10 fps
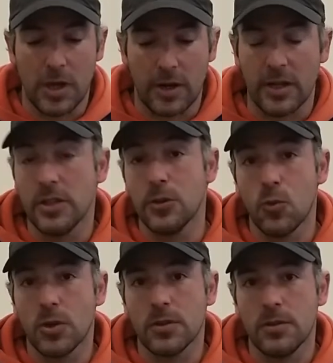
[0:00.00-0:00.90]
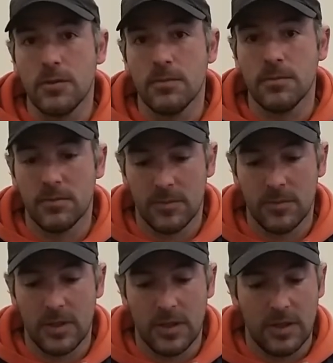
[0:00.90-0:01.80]
are underwater.
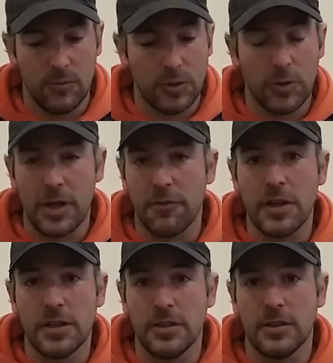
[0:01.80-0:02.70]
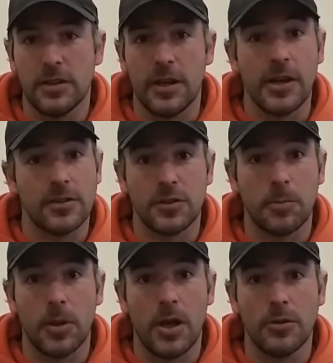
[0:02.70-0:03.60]
We don't have any air
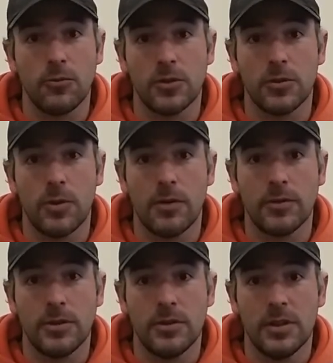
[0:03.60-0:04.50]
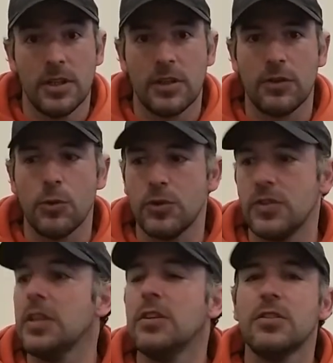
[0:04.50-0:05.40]
supply whatsoever. So
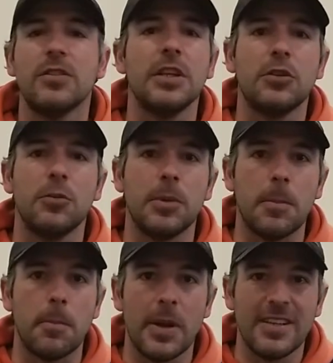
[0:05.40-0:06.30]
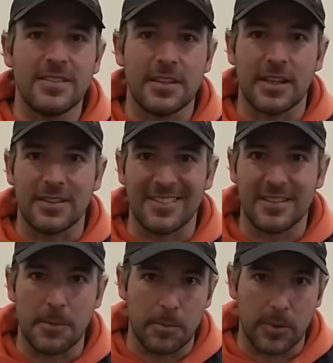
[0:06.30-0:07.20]
things need to be basic and
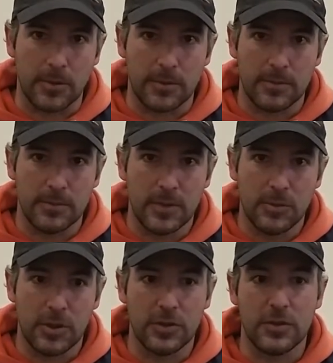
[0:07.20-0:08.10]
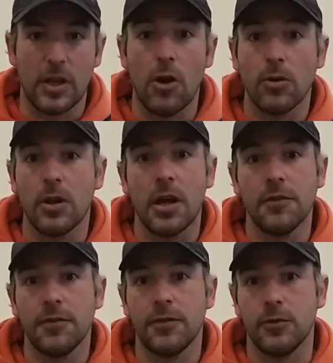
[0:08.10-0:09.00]
simple, because our
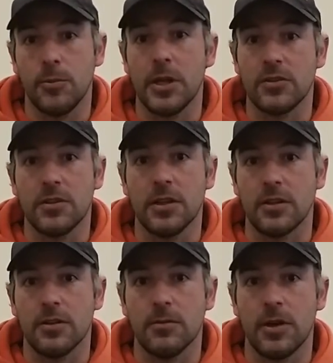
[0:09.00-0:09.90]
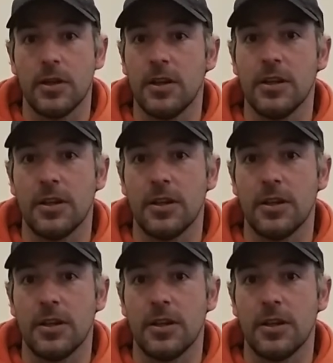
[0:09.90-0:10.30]
life could be at stake. And